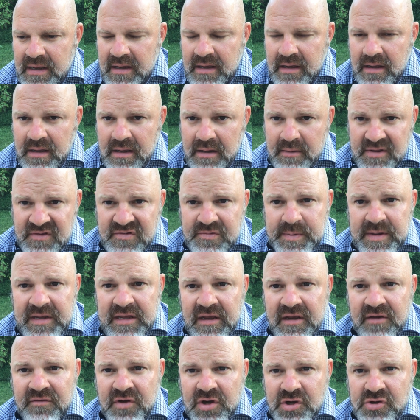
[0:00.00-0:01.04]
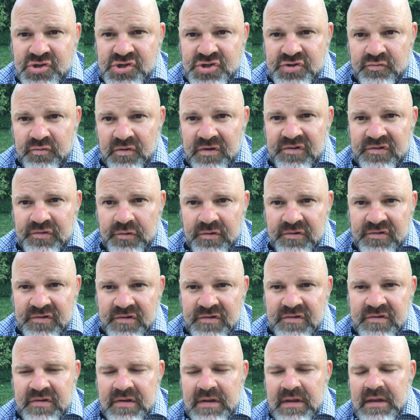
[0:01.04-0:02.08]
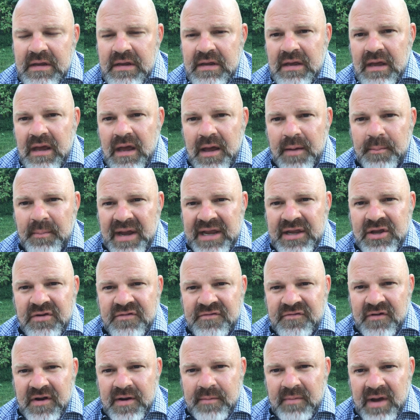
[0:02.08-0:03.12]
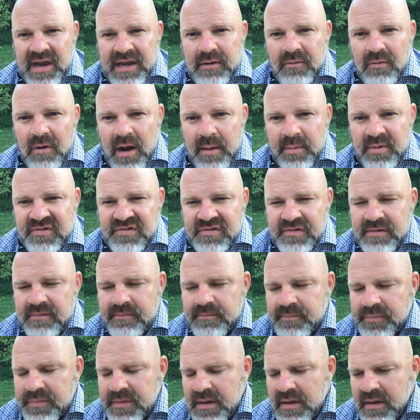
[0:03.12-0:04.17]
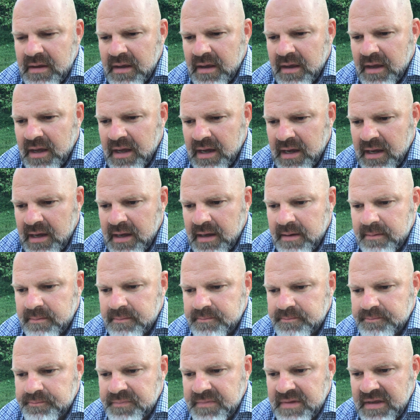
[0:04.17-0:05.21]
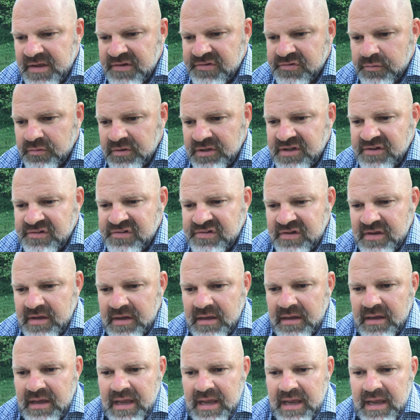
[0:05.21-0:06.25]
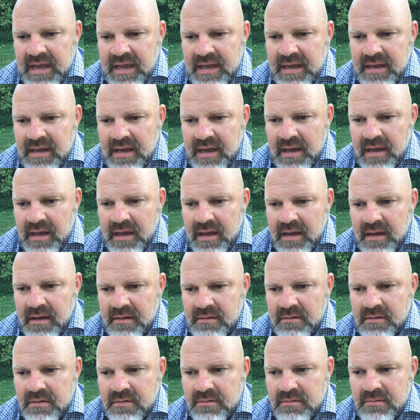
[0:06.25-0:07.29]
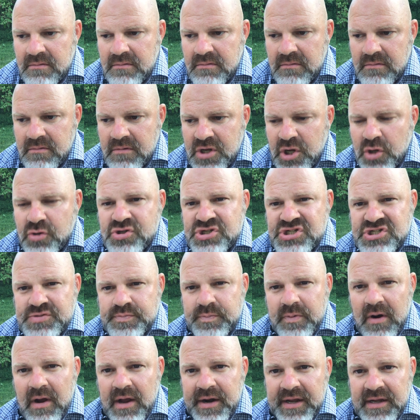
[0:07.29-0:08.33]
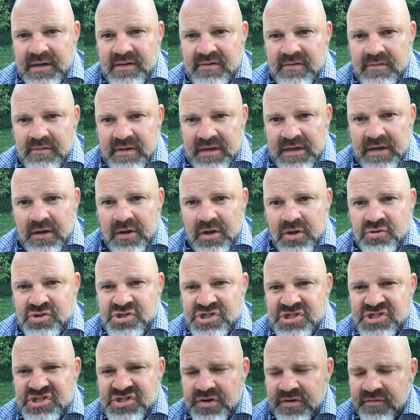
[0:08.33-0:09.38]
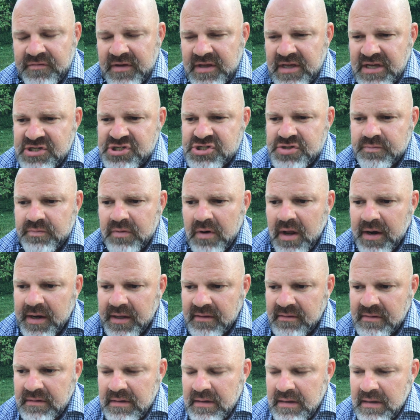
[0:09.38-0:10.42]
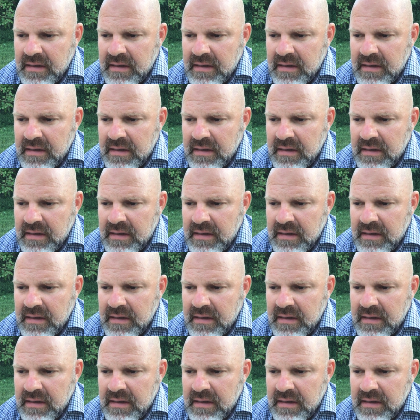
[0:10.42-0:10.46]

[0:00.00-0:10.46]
And speaking of coaches resources, my good friend Mike Robertson is releasing a coaches product, like a coaching certification product.